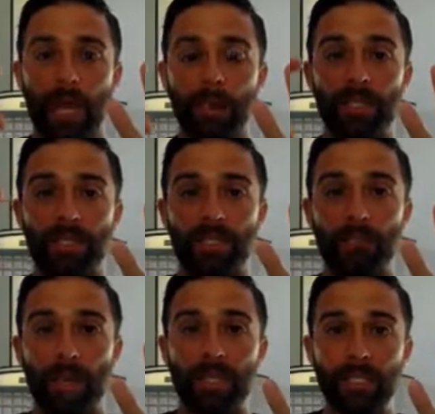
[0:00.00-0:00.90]
I'm going to
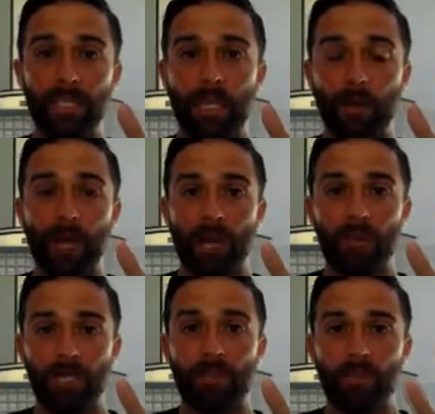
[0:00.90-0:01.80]
spend the same
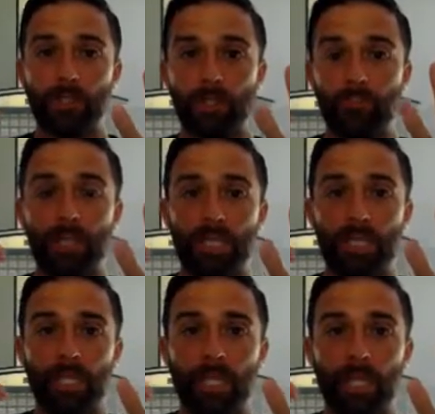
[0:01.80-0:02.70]
amount because I have a certain
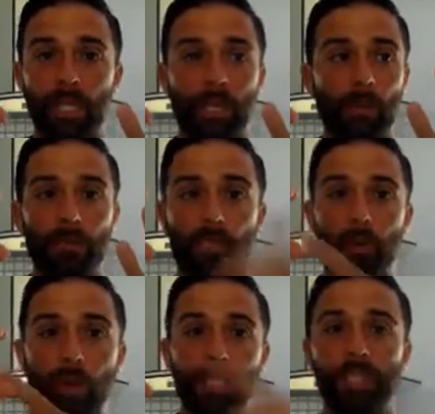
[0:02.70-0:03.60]
budget, but
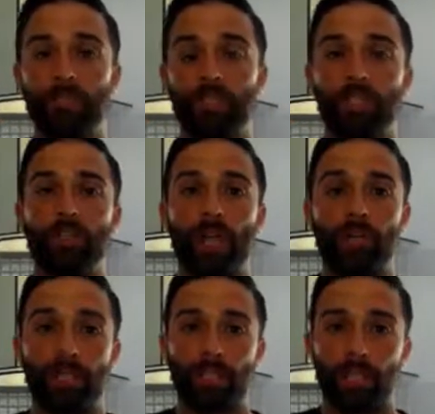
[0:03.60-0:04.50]
twice as much
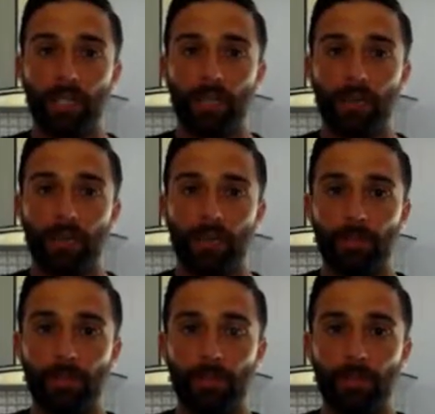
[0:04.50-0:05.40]
traffic is going to come
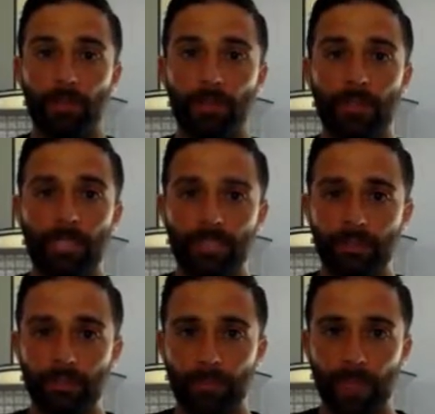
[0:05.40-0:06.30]
through. Like
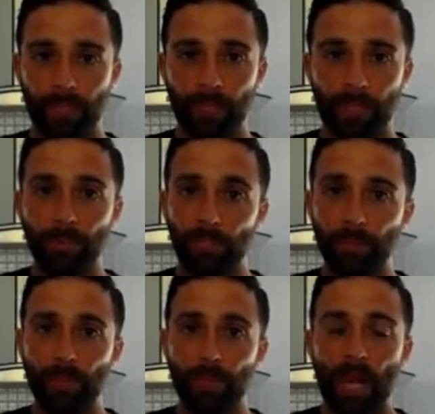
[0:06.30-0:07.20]
that's like really,
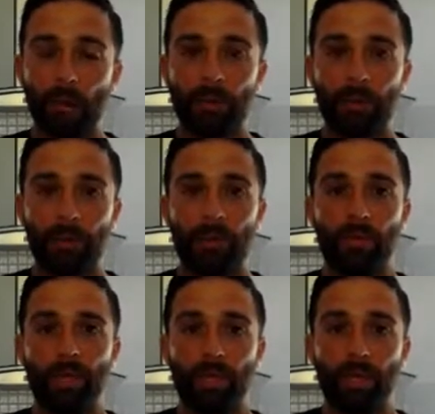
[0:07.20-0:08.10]
really powerful when you
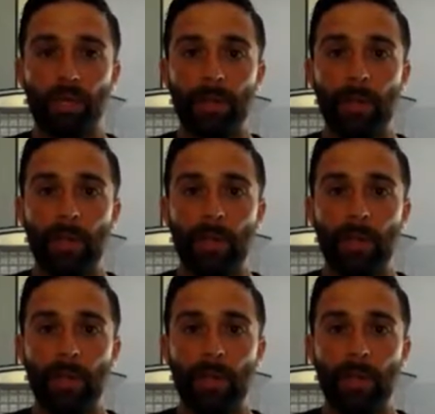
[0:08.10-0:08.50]
think about it.